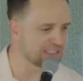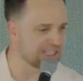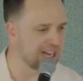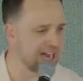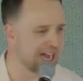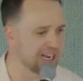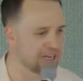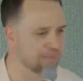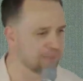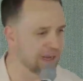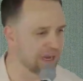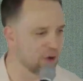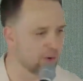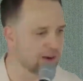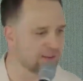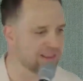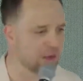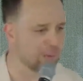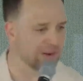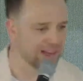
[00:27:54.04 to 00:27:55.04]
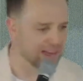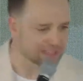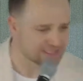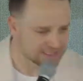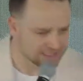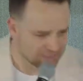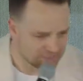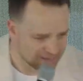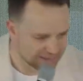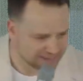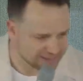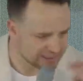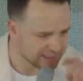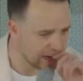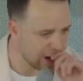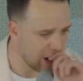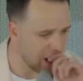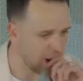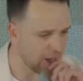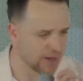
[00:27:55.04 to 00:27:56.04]
a time period that we got to submit to
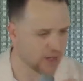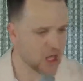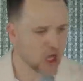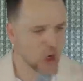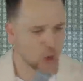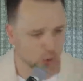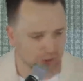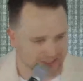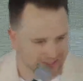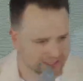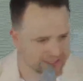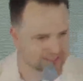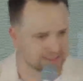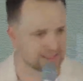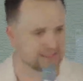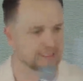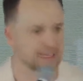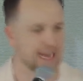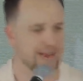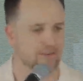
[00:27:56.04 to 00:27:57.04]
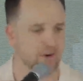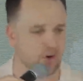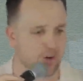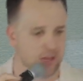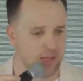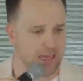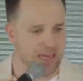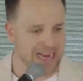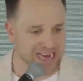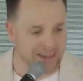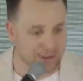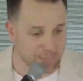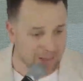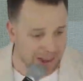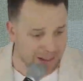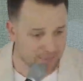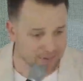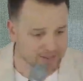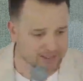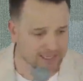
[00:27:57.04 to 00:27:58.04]
God, resist the devil, and the
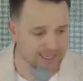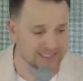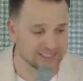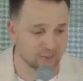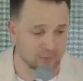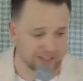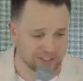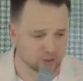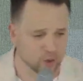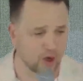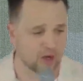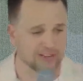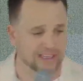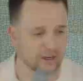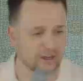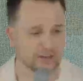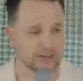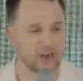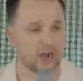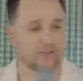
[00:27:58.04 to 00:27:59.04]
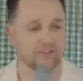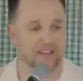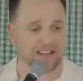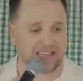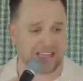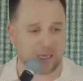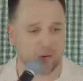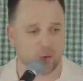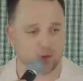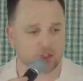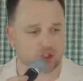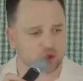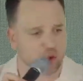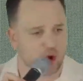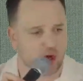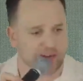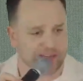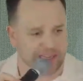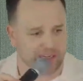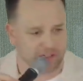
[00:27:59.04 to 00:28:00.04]
Bible says that we draw near to God, that he will
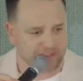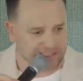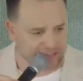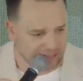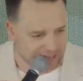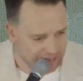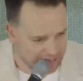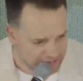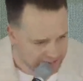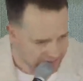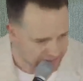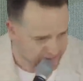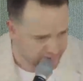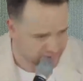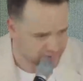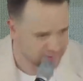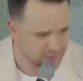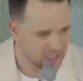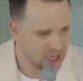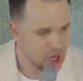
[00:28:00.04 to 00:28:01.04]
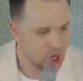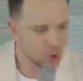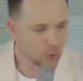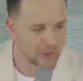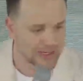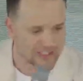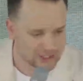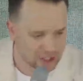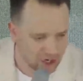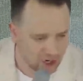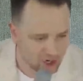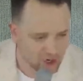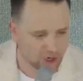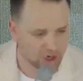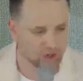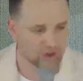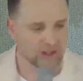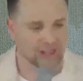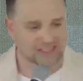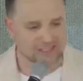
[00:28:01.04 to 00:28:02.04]
draw near to us.
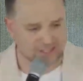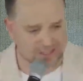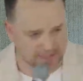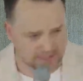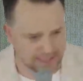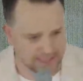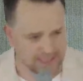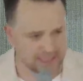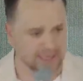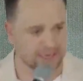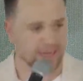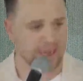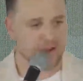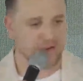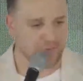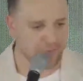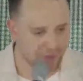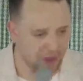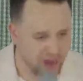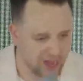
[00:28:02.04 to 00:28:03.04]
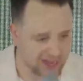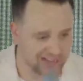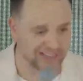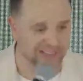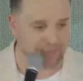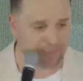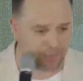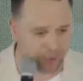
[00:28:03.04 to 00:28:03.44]
Return, seek, find,